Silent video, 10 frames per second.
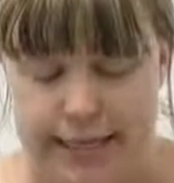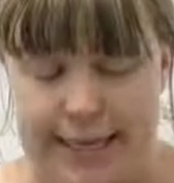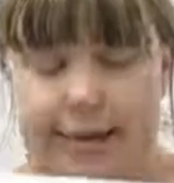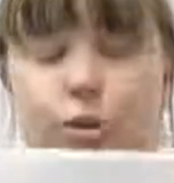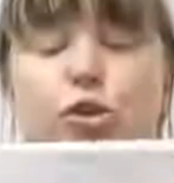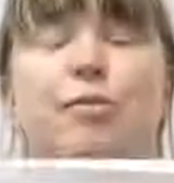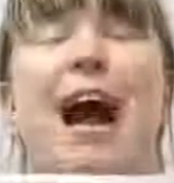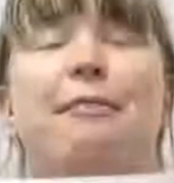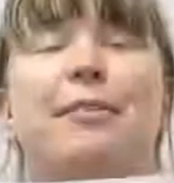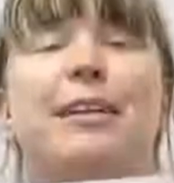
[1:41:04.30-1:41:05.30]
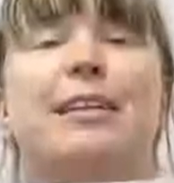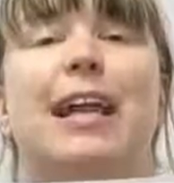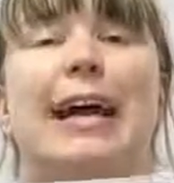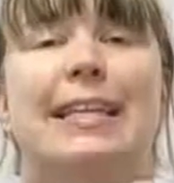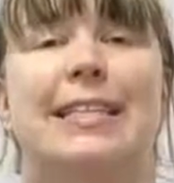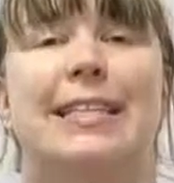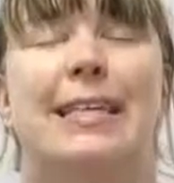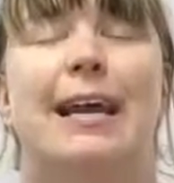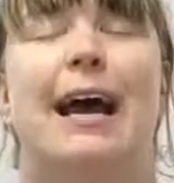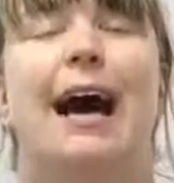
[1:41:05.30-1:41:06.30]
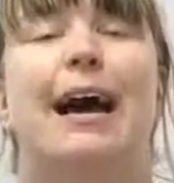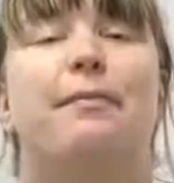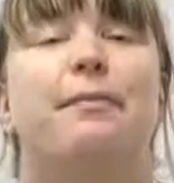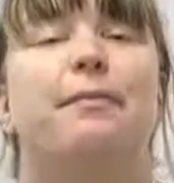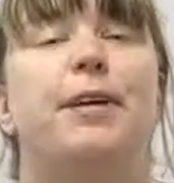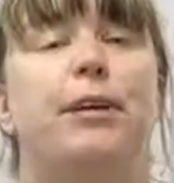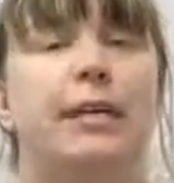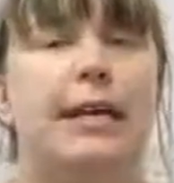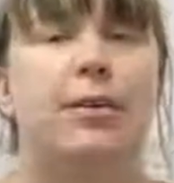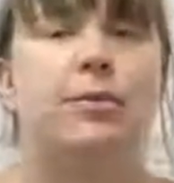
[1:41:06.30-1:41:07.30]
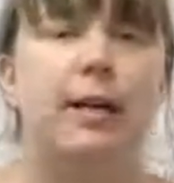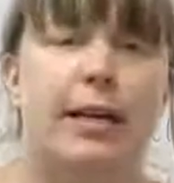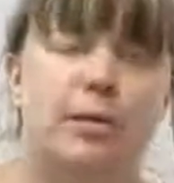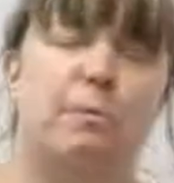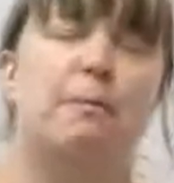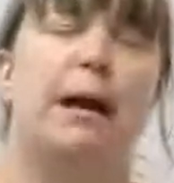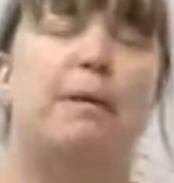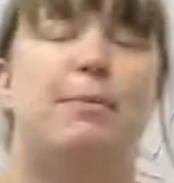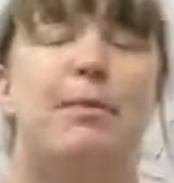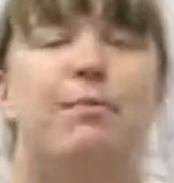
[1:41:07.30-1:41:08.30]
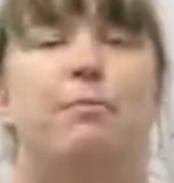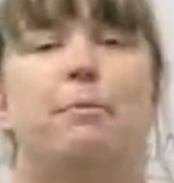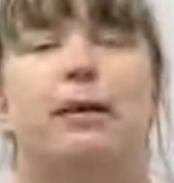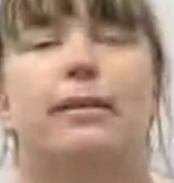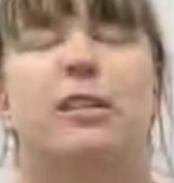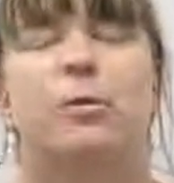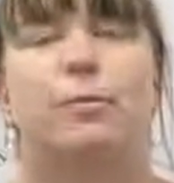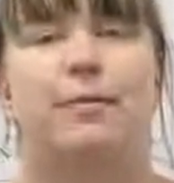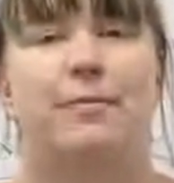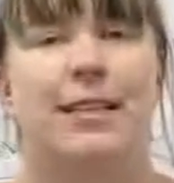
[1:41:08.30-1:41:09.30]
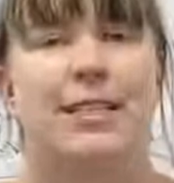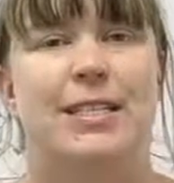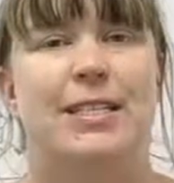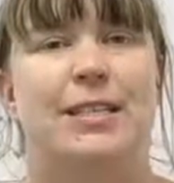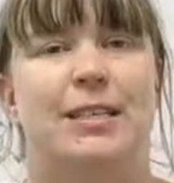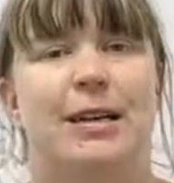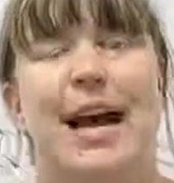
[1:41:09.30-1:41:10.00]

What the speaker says: Again, traffic lights. I feel like you guys might be familiar with this.